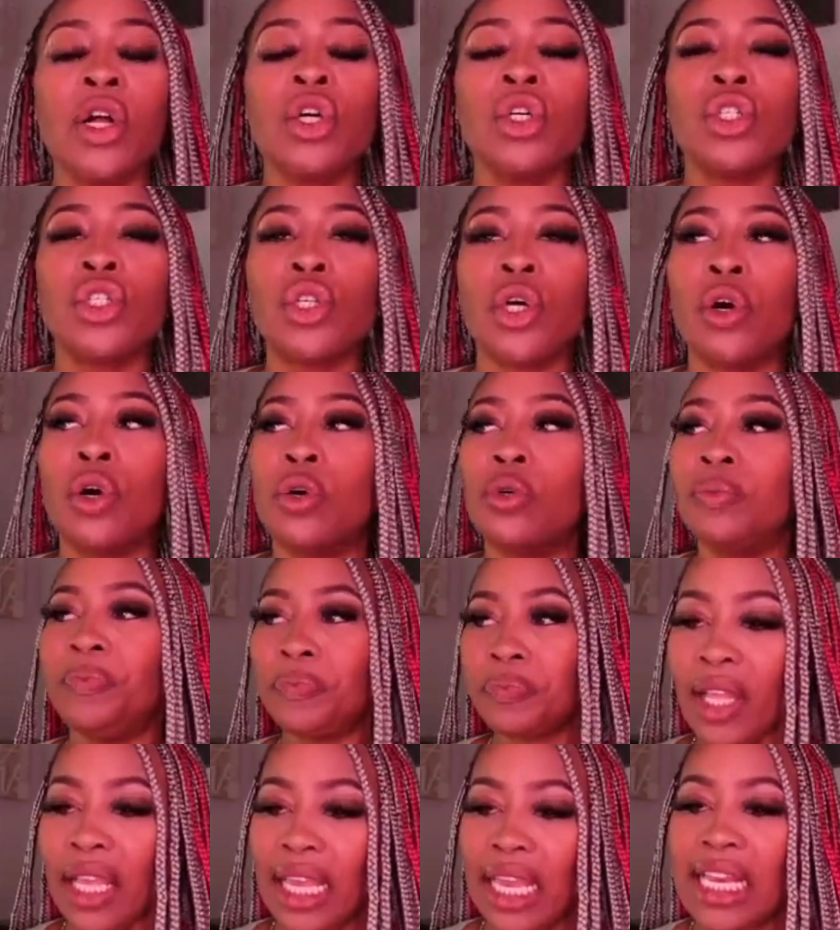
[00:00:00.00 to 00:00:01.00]

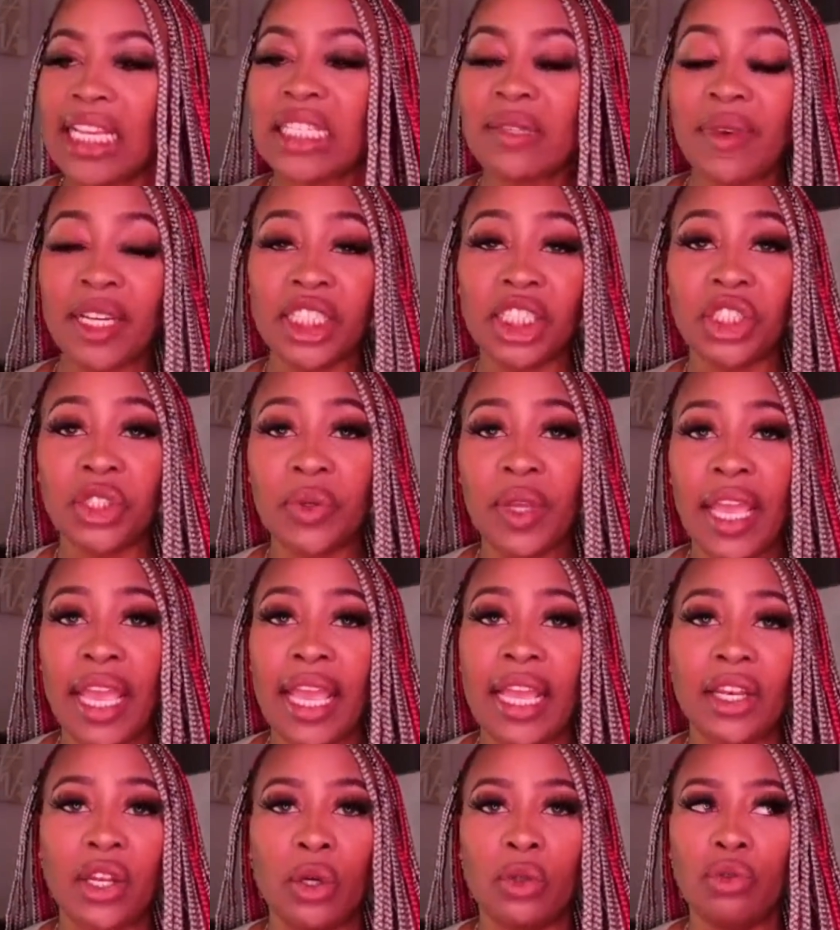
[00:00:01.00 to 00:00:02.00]
So get as much as you
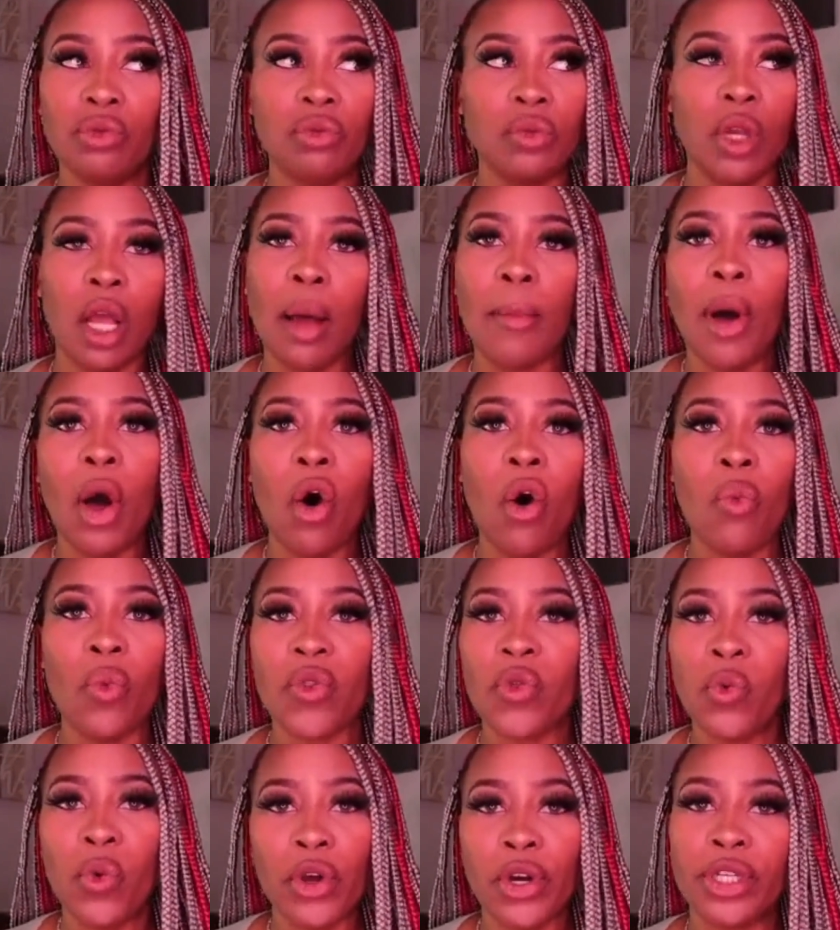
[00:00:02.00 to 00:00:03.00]
can. Don't come home
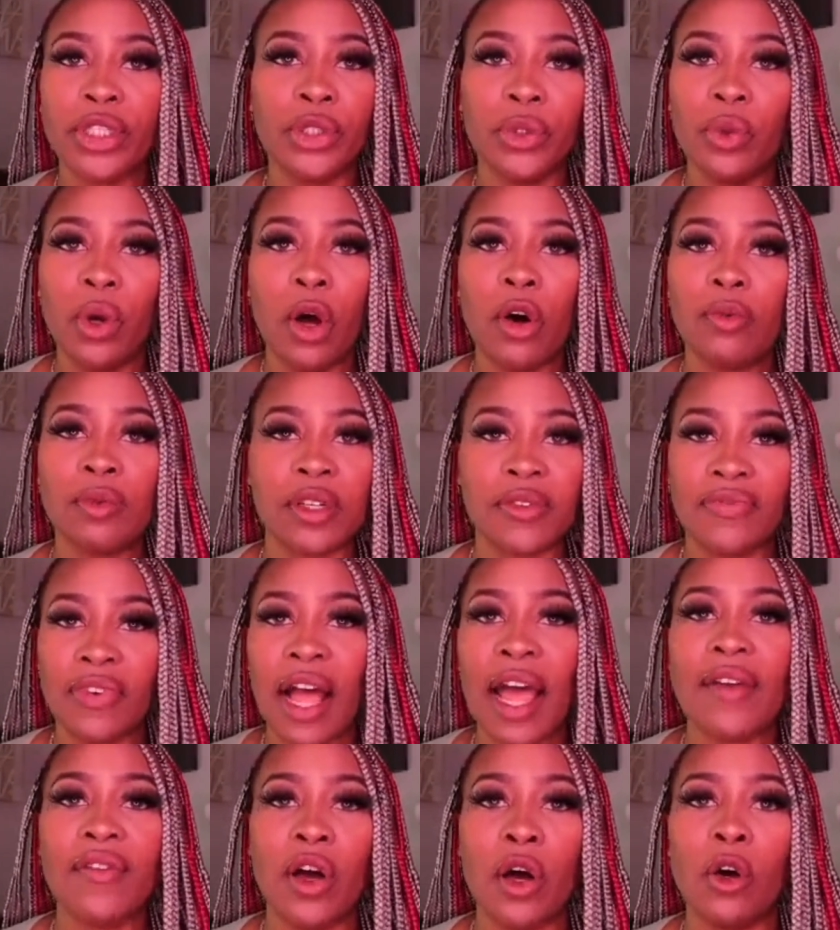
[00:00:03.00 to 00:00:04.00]
with 1 or 2 homes or
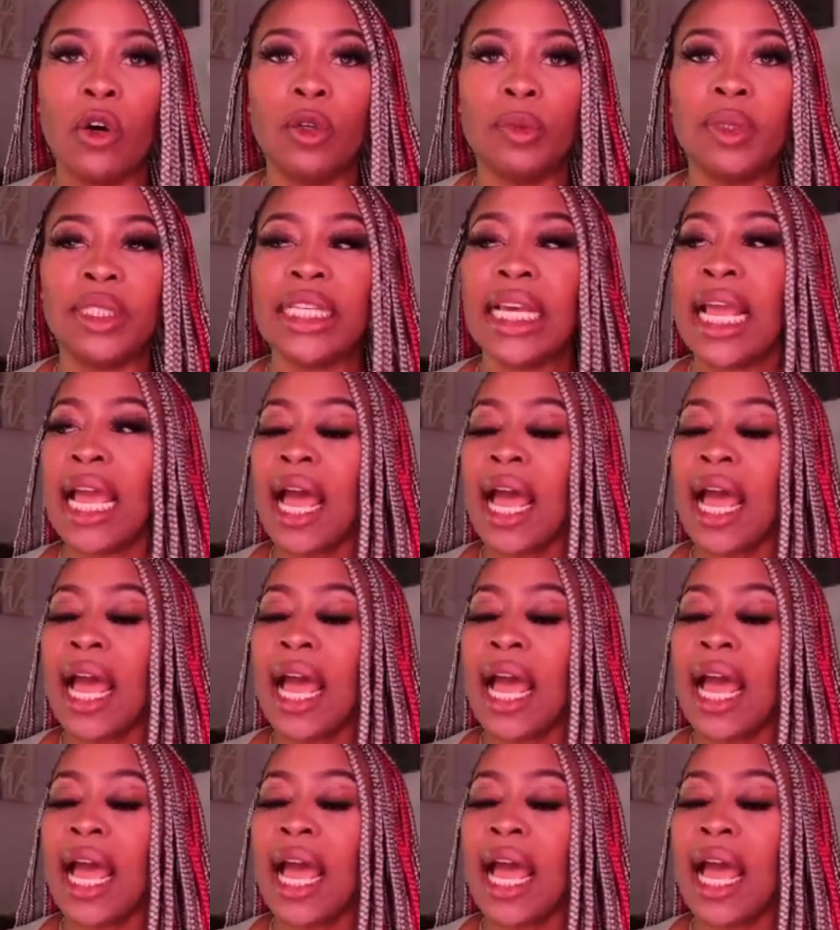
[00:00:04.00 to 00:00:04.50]
5 homes.